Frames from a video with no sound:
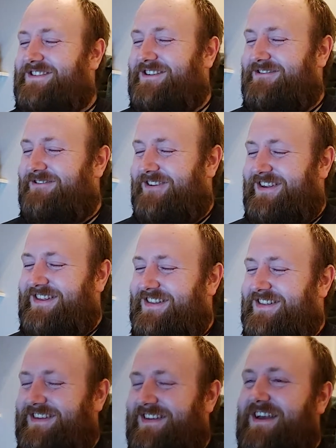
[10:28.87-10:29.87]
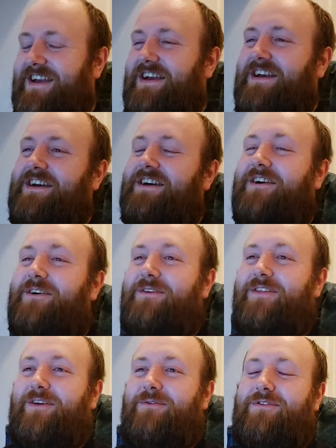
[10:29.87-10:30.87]
Christ. Oh,
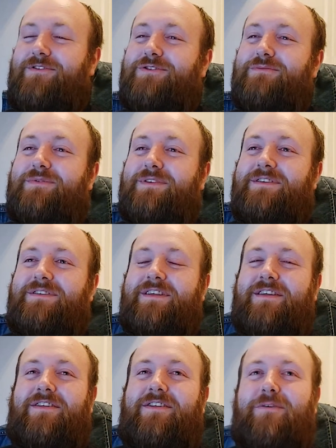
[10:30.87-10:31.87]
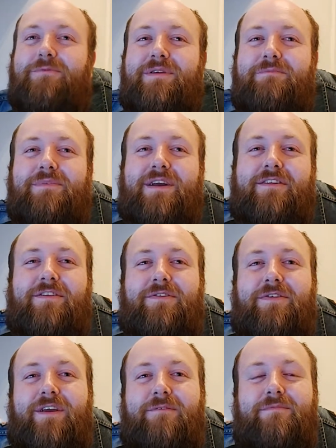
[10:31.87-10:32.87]
it's so stupid. There's so many
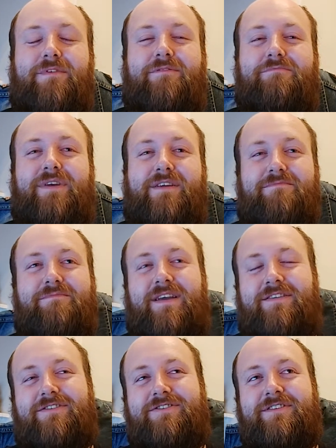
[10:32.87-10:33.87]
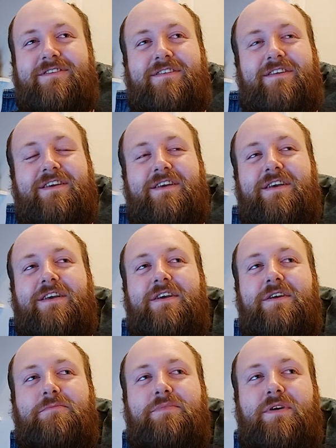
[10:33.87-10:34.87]
mixed themes and mixed messages.
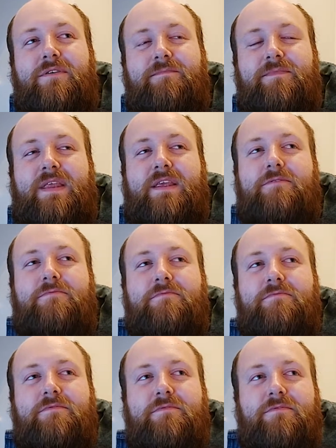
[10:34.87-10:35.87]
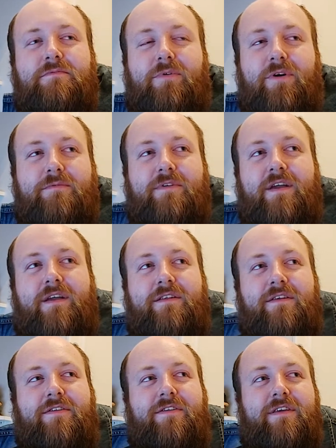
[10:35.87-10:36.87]
But what I'm saying
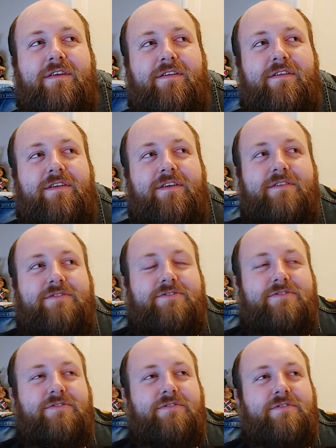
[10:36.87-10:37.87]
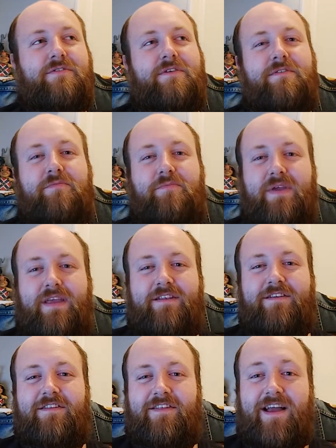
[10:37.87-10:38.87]
is it should have
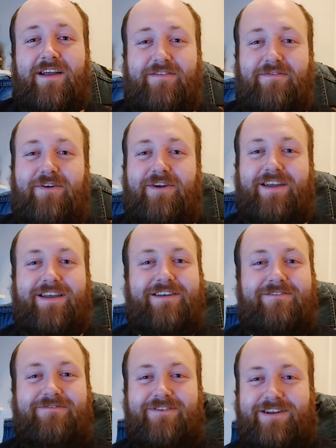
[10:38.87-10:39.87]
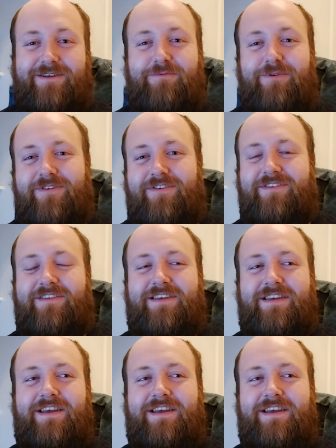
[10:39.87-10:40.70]
been satisfying, and it really wasn't.